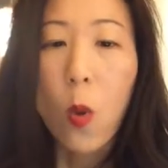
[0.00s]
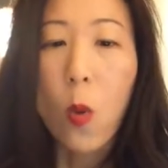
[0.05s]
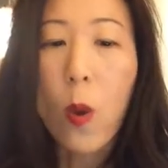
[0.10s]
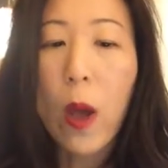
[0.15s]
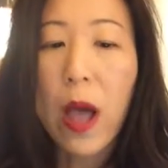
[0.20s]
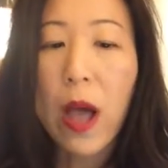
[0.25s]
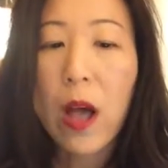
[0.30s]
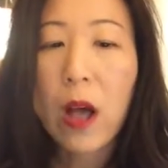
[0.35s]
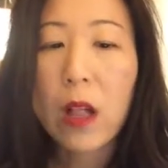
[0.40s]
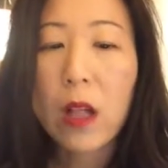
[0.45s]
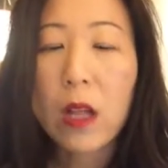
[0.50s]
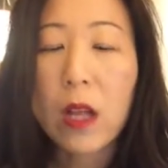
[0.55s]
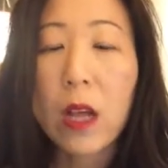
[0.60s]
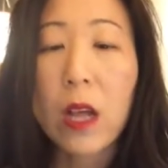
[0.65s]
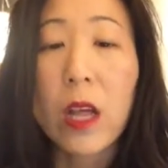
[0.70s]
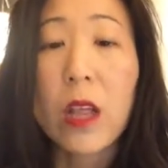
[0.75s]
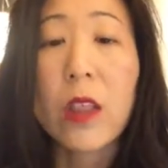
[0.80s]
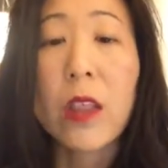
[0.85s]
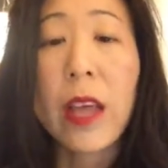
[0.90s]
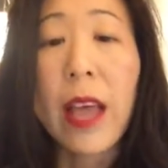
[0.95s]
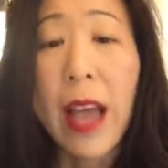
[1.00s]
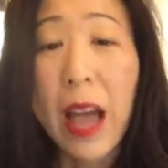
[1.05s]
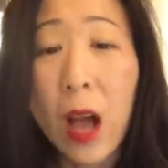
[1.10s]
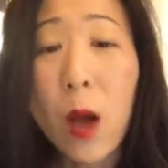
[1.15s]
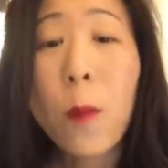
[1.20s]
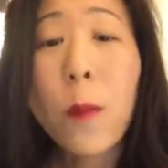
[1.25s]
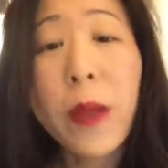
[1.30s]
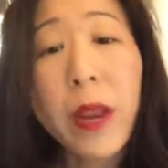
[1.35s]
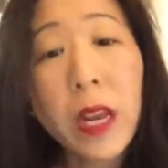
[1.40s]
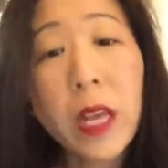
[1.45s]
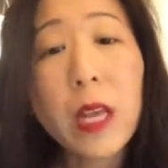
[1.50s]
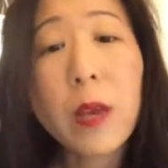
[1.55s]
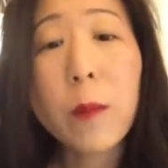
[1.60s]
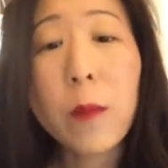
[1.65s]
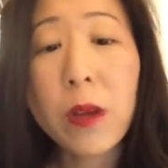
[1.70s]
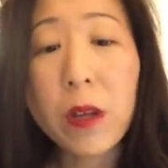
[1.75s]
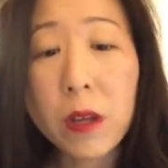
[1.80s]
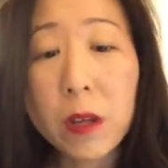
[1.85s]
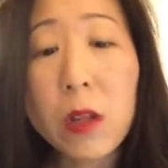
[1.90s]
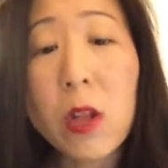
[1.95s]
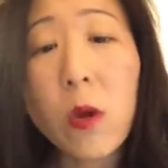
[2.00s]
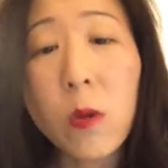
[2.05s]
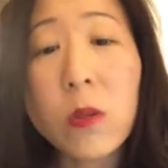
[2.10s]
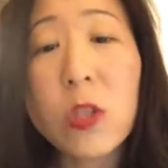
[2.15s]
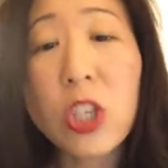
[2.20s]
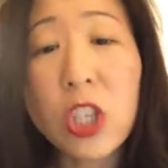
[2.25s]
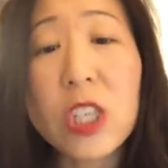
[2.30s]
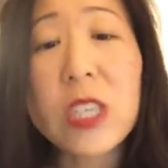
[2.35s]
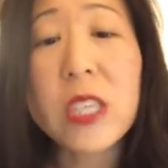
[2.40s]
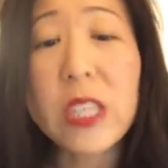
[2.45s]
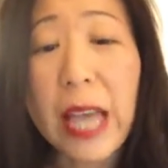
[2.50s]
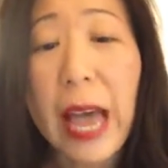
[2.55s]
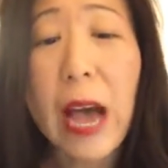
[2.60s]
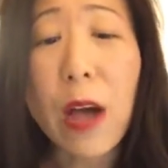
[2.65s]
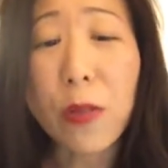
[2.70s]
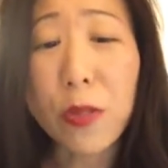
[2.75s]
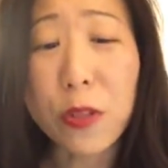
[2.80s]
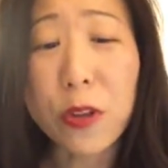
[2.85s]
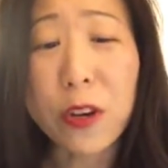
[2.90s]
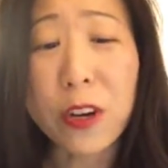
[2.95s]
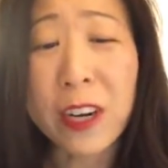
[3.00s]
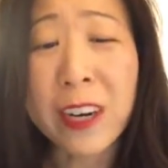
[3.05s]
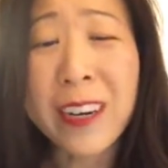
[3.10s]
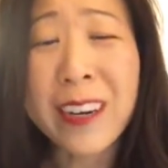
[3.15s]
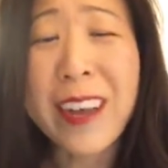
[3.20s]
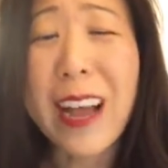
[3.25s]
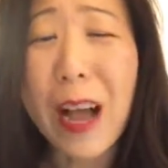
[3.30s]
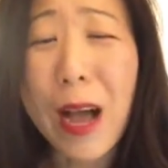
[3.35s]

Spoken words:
Well, how many coaches out there